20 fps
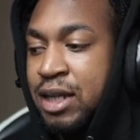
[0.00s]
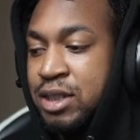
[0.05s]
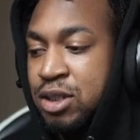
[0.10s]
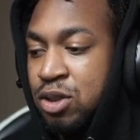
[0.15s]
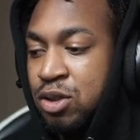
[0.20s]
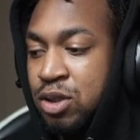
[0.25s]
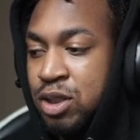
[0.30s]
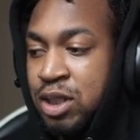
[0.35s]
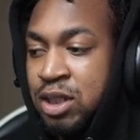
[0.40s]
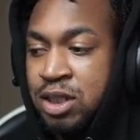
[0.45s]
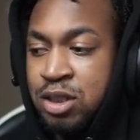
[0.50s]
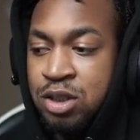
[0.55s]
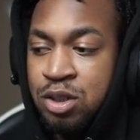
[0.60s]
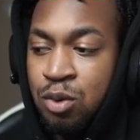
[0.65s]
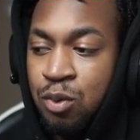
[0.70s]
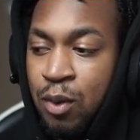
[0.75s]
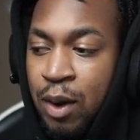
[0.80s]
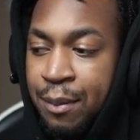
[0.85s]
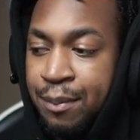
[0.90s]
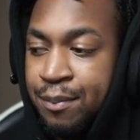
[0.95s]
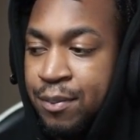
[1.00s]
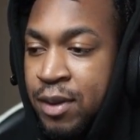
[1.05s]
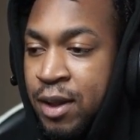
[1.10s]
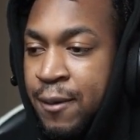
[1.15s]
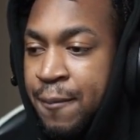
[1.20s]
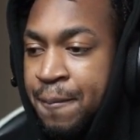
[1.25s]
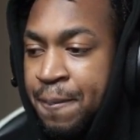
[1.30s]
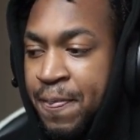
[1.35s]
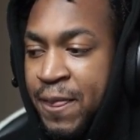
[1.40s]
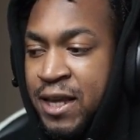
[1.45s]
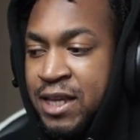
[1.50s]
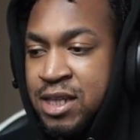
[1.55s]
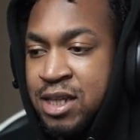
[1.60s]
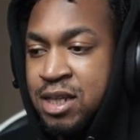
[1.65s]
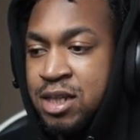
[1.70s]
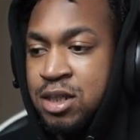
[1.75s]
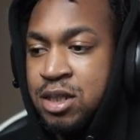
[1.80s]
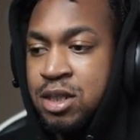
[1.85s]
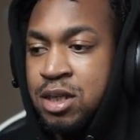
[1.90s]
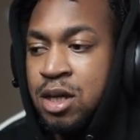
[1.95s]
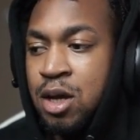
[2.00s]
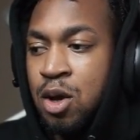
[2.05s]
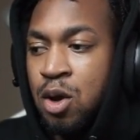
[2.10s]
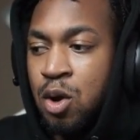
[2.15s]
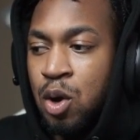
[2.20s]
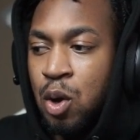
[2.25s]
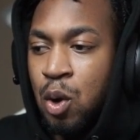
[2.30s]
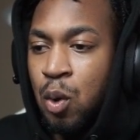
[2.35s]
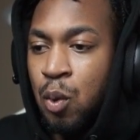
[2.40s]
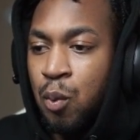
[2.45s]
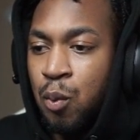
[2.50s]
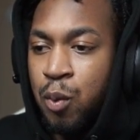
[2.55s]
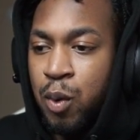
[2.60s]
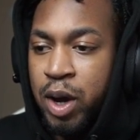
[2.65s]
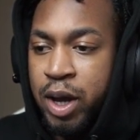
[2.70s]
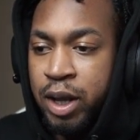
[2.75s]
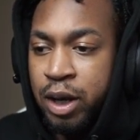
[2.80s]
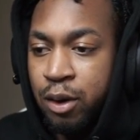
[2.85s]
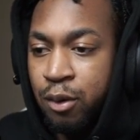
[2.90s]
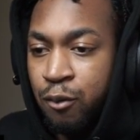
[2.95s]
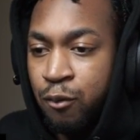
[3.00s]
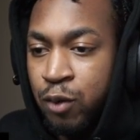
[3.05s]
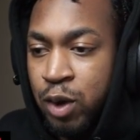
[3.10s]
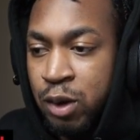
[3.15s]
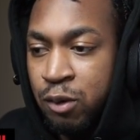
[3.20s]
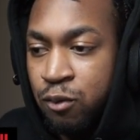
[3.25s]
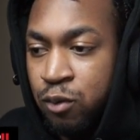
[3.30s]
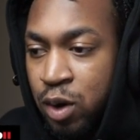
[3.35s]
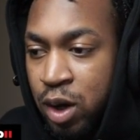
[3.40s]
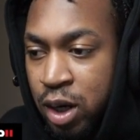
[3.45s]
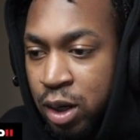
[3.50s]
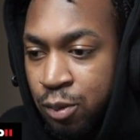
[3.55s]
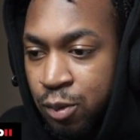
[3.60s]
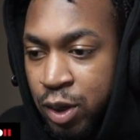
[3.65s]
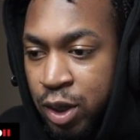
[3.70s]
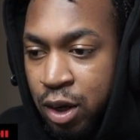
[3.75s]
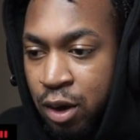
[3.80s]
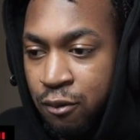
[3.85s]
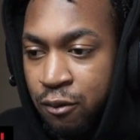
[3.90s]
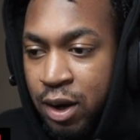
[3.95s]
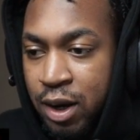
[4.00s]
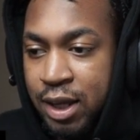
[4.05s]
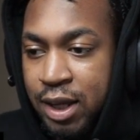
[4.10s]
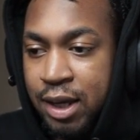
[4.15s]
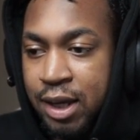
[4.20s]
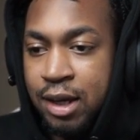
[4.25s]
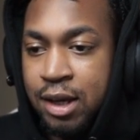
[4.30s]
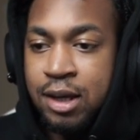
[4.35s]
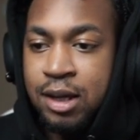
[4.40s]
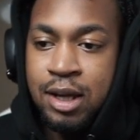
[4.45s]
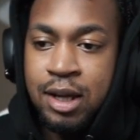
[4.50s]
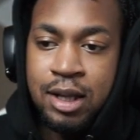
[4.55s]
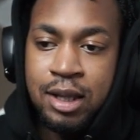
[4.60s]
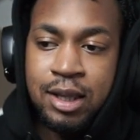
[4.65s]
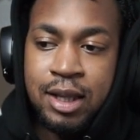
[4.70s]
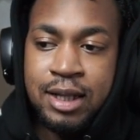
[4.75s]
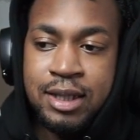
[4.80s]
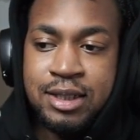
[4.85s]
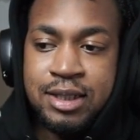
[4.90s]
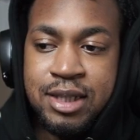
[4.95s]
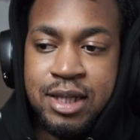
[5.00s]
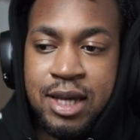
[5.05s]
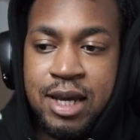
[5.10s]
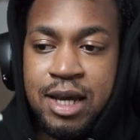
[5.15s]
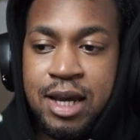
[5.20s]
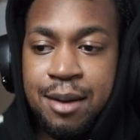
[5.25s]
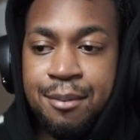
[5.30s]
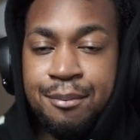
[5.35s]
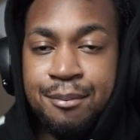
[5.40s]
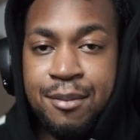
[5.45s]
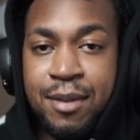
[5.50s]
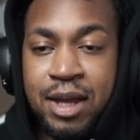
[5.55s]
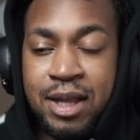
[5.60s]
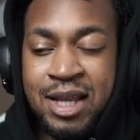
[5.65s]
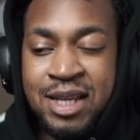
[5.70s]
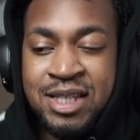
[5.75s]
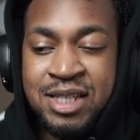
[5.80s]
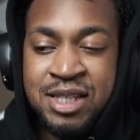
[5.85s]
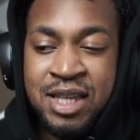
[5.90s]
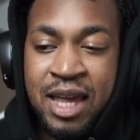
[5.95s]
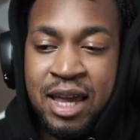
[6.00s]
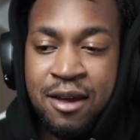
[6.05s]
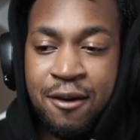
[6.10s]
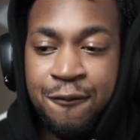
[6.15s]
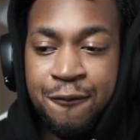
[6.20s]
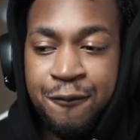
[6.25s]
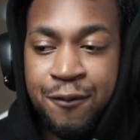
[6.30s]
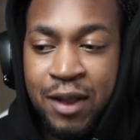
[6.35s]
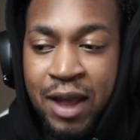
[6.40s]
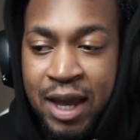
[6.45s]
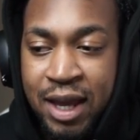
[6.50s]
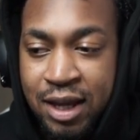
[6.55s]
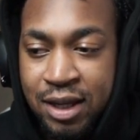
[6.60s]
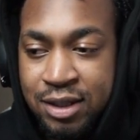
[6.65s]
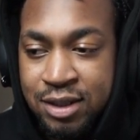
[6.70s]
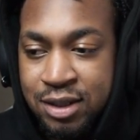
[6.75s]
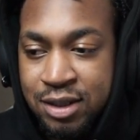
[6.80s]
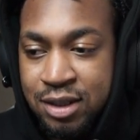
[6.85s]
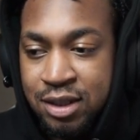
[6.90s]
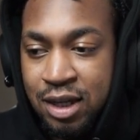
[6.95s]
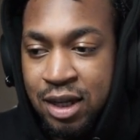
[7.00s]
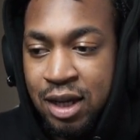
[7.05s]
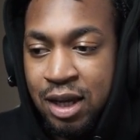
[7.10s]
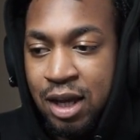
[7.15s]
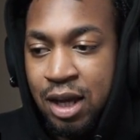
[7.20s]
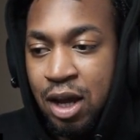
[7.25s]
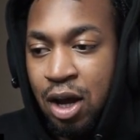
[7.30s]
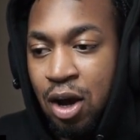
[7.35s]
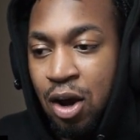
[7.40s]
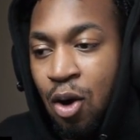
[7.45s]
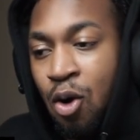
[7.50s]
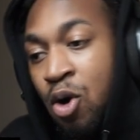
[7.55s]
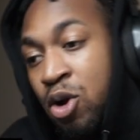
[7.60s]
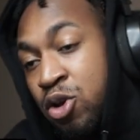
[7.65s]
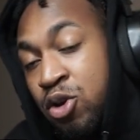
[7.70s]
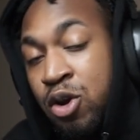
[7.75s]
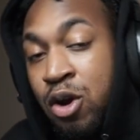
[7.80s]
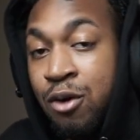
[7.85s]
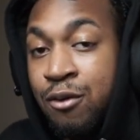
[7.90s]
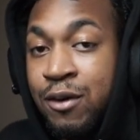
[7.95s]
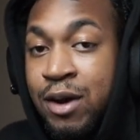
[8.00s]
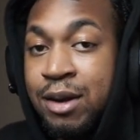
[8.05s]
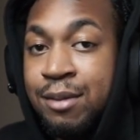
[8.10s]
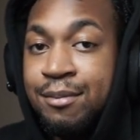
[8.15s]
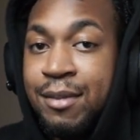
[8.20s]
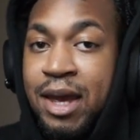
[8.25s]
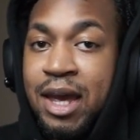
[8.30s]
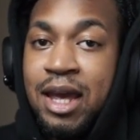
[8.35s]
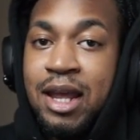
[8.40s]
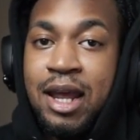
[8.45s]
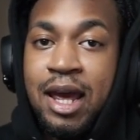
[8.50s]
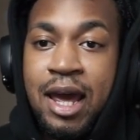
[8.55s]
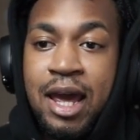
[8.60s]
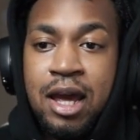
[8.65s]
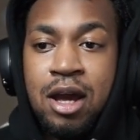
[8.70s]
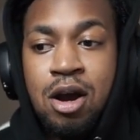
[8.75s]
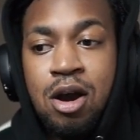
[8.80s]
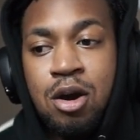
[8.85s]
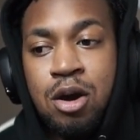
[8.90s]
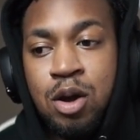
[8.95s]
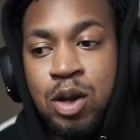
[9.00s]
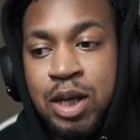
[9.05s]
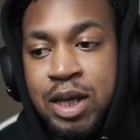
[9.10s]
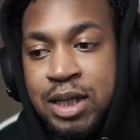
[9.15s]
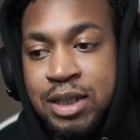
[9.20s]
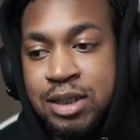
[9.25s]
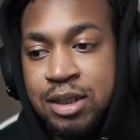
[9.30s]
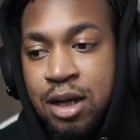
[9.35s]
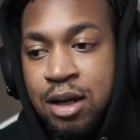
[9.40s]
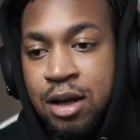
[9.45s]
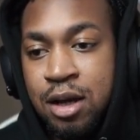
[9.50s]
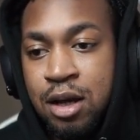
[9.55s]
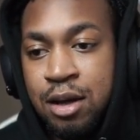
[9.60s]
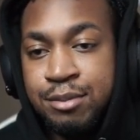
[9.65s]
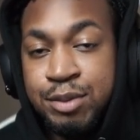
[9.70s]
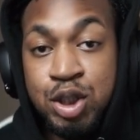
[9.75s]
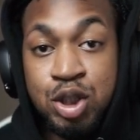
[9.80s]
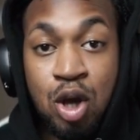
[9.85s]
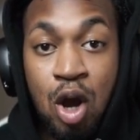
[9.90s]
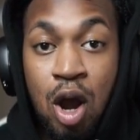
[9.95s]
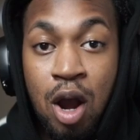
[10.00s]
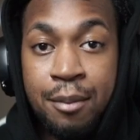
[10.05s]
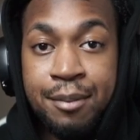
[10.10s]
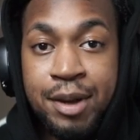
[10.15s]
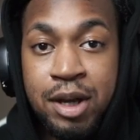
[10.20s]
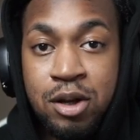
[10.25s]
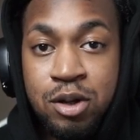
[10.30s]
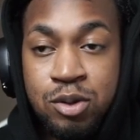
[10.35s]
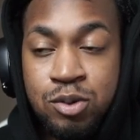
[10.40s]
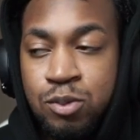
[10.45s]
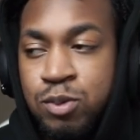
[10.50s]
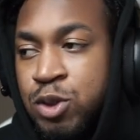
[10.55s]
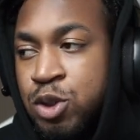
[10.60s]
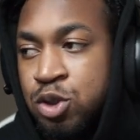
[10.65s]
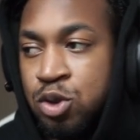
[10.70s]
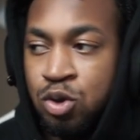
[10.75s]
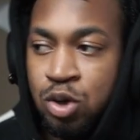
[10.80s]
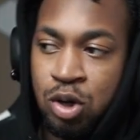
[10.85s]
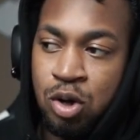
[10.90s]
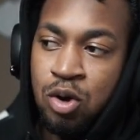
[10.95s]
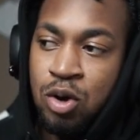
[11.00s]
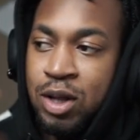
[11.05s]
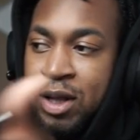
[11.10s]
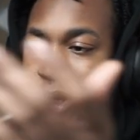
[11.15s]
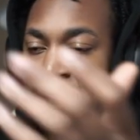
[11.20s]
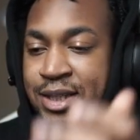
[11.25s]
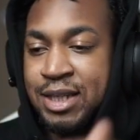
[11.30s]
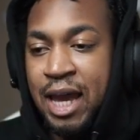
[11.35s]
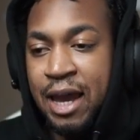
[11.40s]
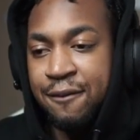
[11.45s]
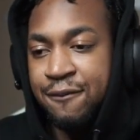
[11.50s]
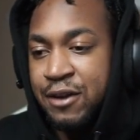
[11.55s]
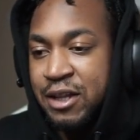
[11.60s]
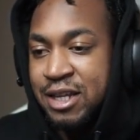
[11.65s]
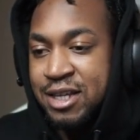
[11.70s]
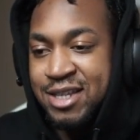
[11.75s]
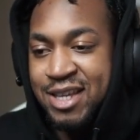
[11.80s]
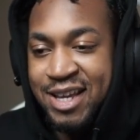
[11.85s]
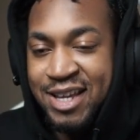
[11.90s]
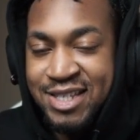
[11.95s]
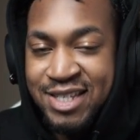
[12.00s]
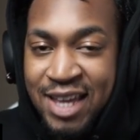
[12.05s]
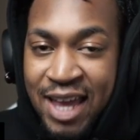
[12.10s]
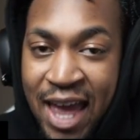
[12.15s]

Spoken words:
So this is This is what we run when you're running. Let's say a mid. This is like a flex. Or you can run main AR on this SCAR build, which you could call it the TAC 56.